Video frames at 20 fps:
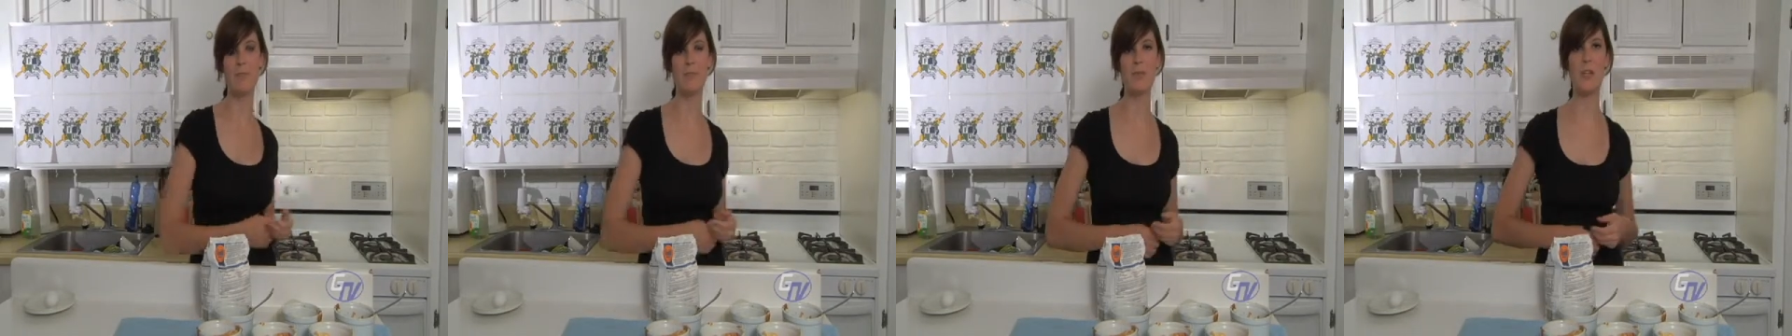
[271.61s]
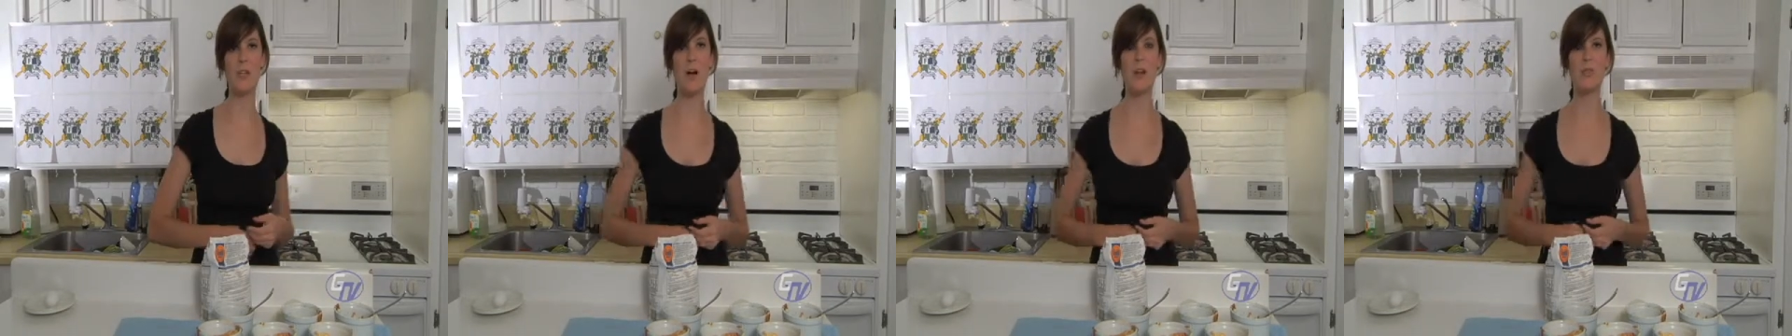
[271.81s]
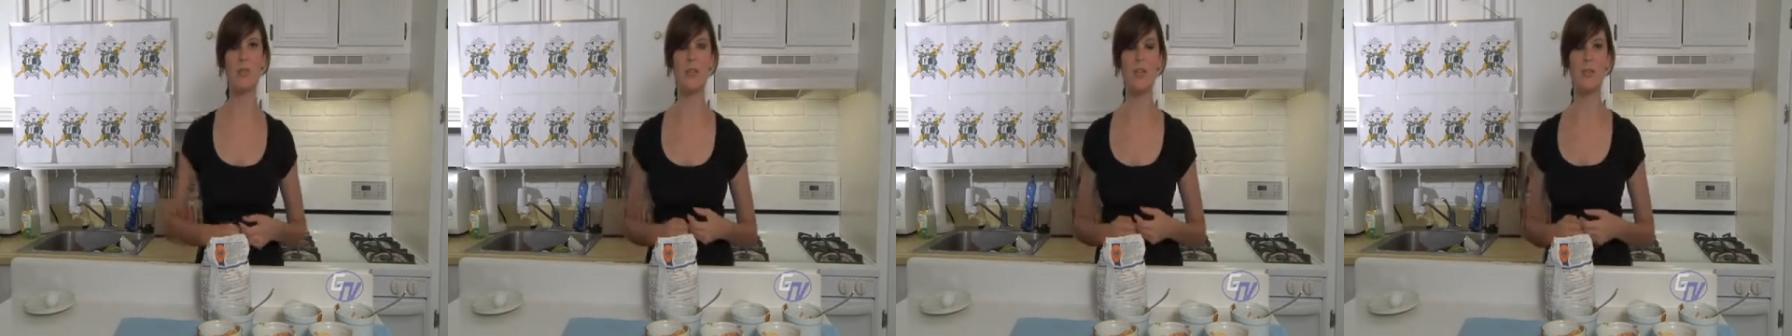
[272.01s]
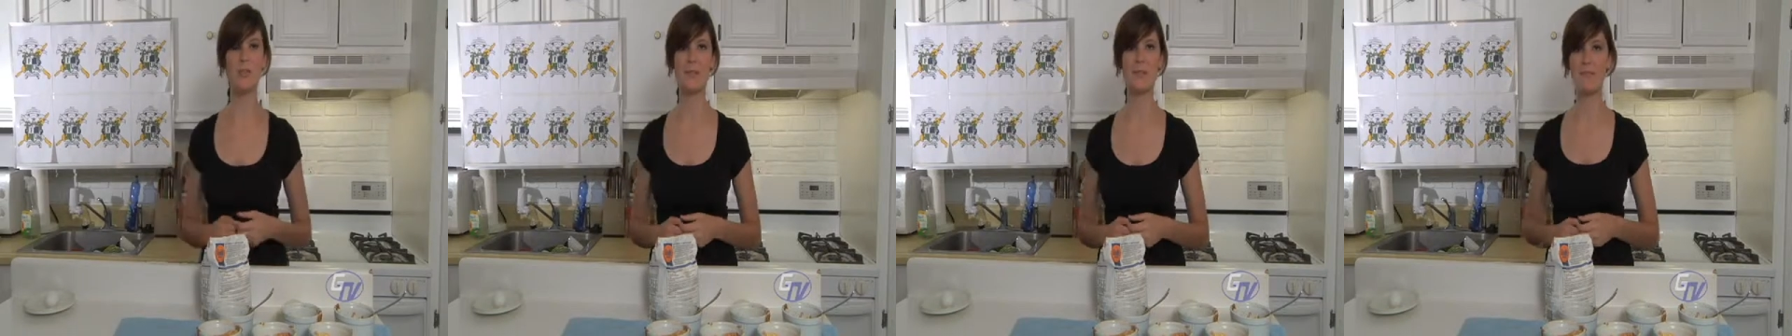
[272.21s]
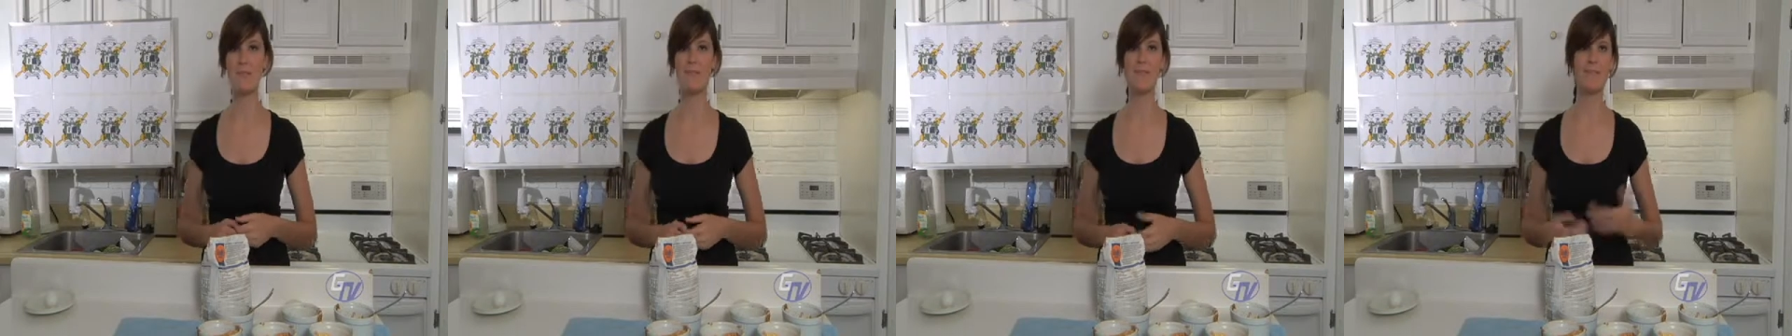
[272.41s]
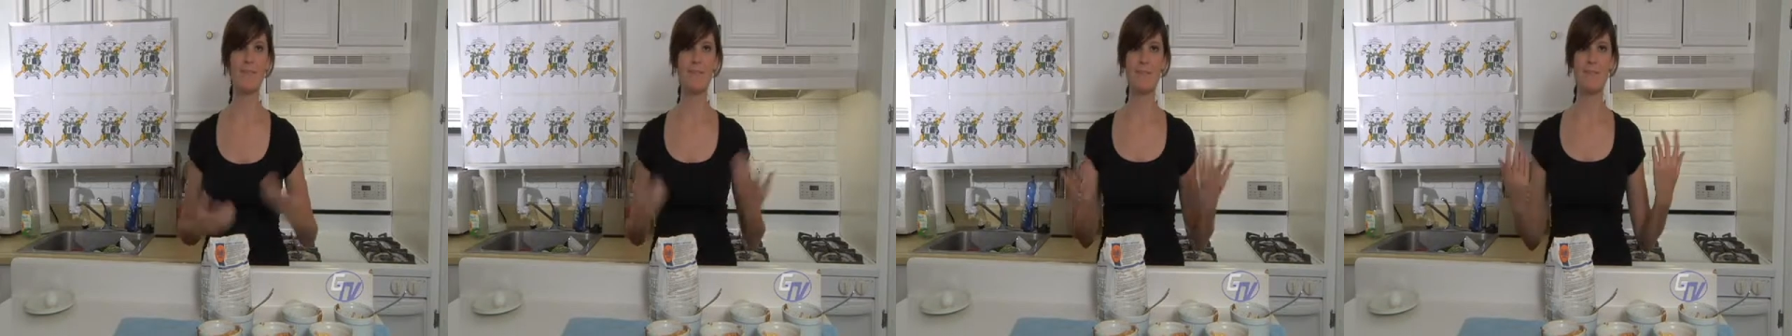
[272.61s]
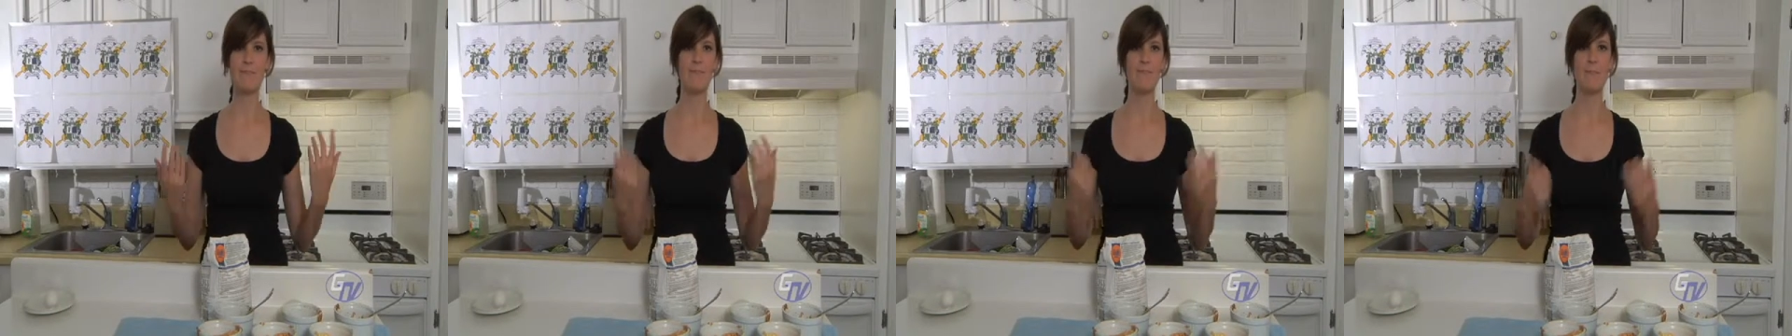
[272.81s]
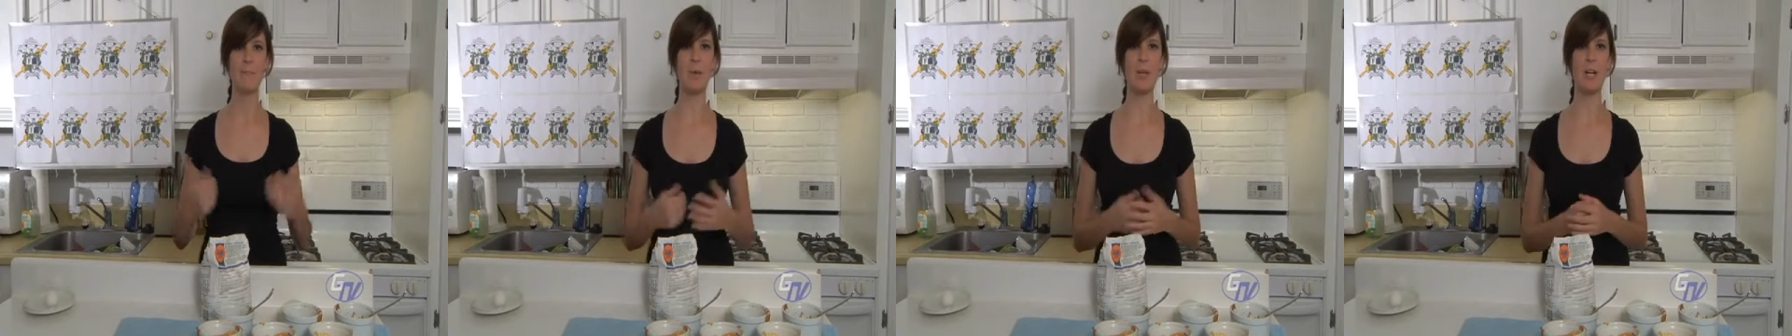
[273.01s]
sauces,
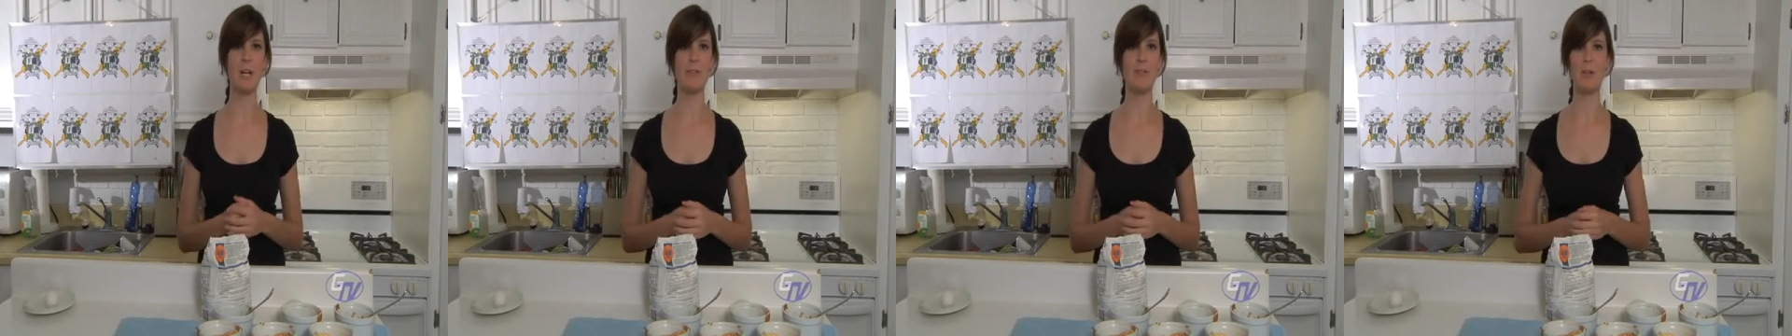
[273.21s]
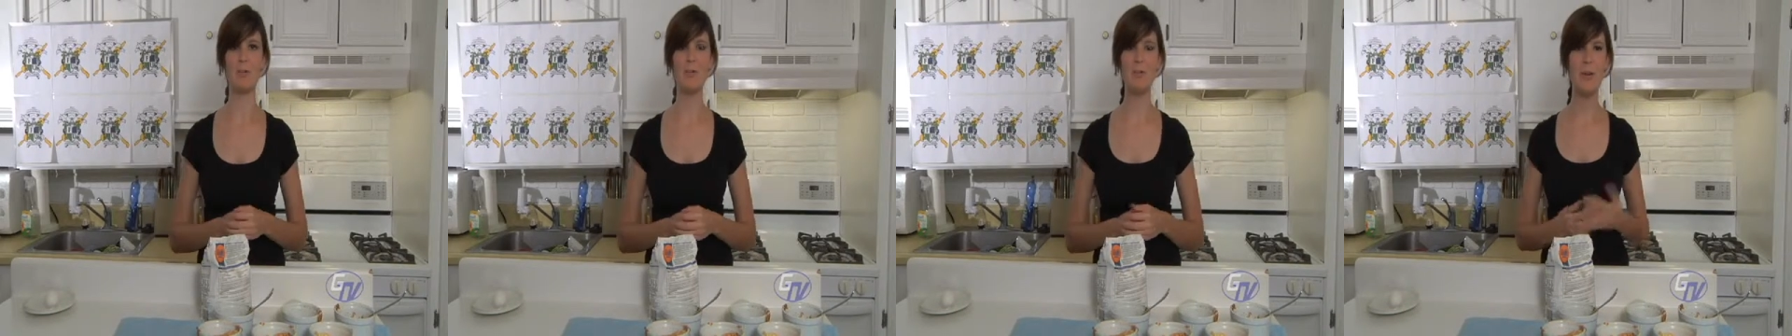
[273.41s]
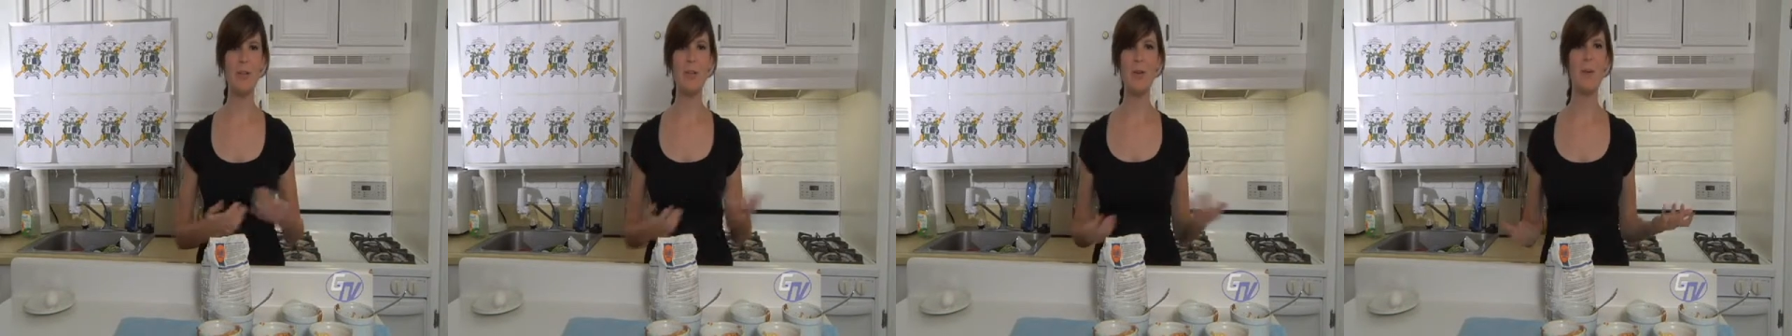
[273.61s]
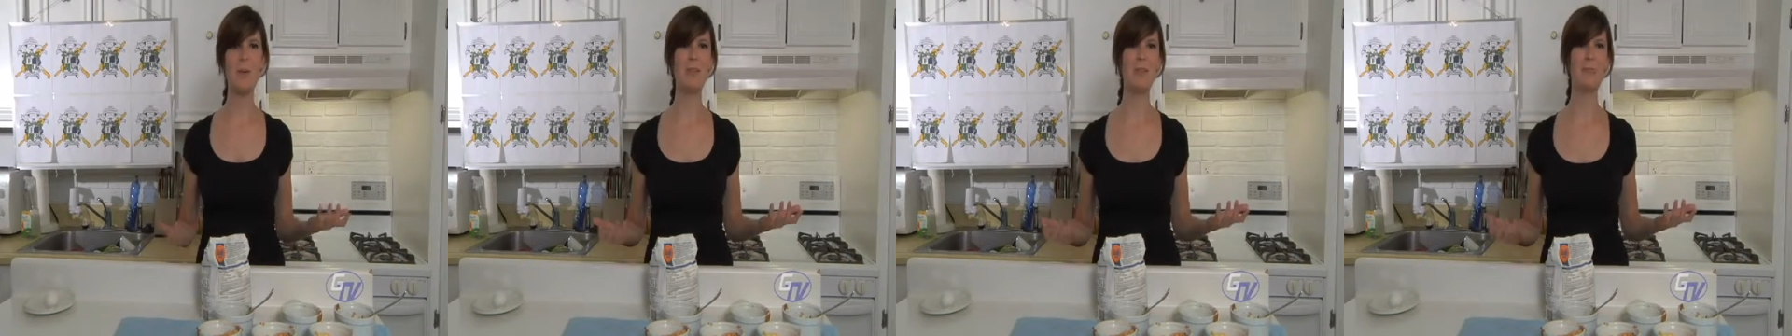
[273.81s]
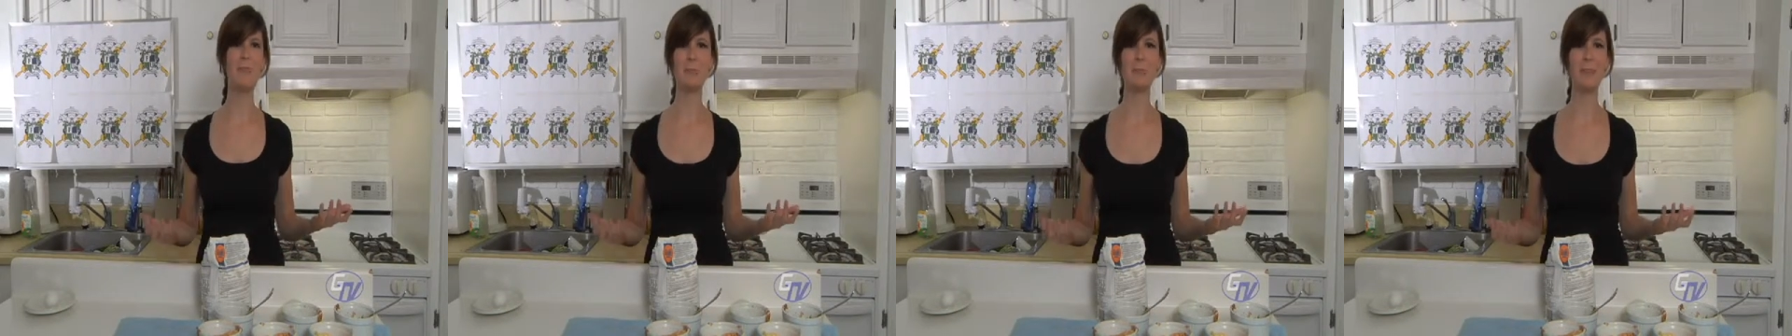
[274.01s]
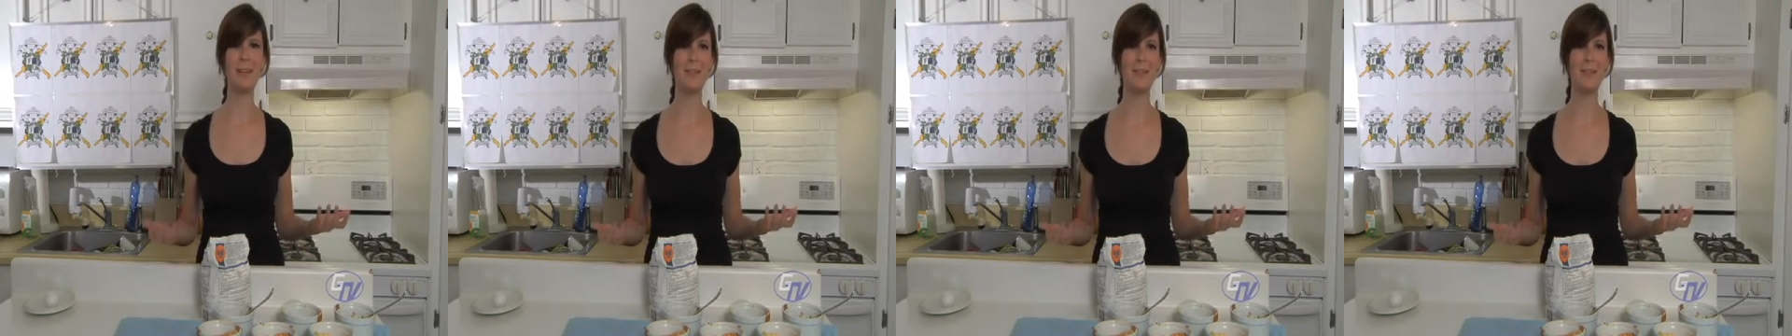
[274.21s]
whatever. What do you want?